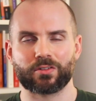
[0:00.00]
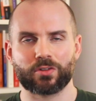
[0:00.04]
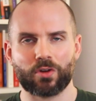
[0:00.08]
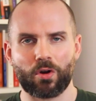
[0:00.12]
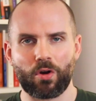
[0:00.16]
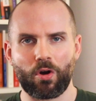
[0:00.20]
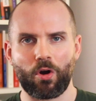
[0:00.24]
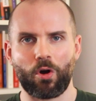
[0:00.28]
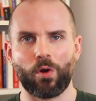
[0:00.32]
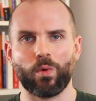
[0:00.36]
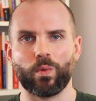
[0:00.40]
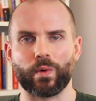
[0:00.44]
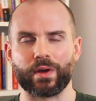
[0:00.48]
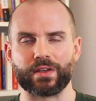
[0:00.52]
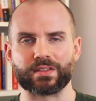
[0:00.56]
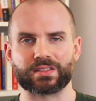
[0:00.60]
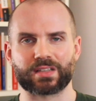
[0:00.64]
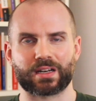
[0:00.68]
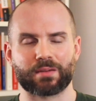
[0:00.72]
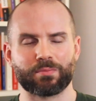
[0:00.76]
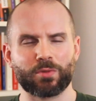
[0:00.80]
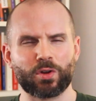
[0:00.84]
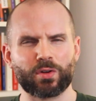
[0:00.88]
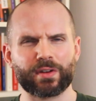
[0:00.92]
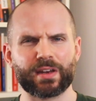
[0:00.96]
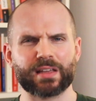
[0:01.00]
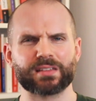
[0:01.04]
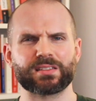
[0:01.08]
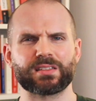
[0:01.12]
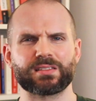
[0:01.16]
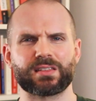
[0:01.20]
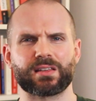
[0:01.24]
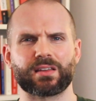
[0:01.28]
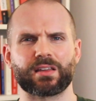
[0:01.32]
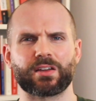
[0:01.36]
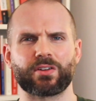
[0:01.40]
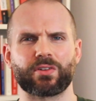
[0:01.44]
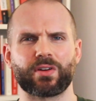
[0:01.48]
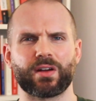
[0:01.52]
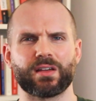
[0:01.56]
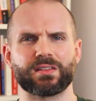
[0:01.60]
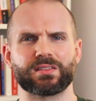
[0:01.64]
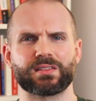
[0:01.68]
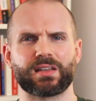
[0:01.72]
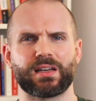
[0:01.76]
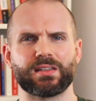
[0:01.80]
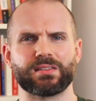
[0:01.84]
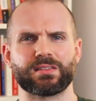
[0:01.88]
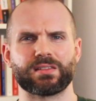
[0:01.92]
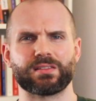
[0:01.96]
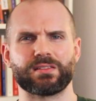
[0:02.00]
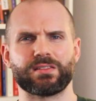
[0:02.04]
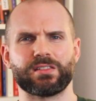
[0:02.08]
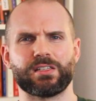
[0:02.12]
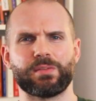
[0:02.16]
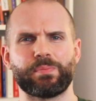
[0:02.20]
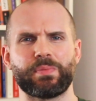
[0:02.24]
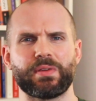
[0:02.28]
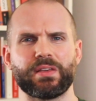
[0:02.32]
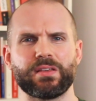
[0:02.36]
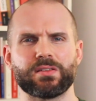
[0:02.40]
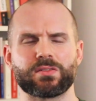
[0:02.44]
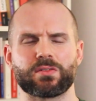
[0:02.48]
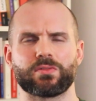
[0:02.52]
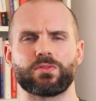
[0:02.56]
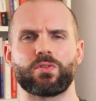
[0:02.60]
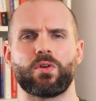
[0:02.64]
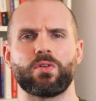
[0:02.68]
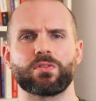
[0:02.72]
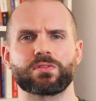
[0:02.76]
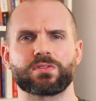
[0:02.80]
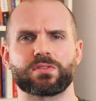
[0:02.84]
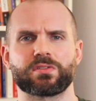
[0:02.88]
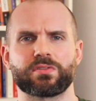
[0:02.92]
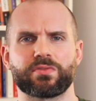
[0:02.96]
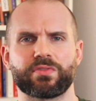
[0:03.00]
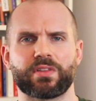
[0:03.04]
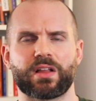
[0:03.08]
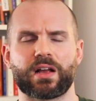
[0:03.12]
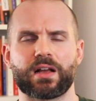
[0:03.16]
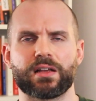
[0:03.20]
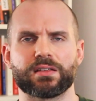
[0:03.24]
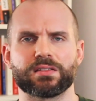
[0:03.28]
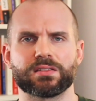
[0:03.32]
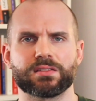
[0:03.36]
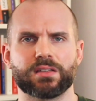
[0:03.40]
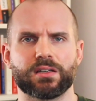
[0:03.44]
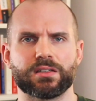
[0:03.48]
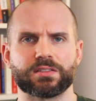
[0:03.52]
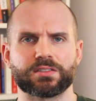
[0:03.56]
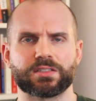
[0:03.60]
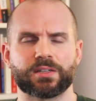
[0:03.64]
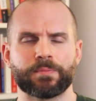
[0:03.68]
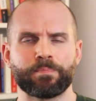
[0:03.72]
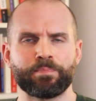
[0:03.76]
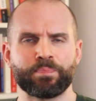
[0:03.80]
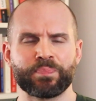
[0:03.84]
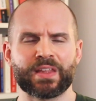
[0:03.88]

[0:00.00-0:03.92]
Not always, and I'm not necessarily criticizing GPs or doctors for that as such.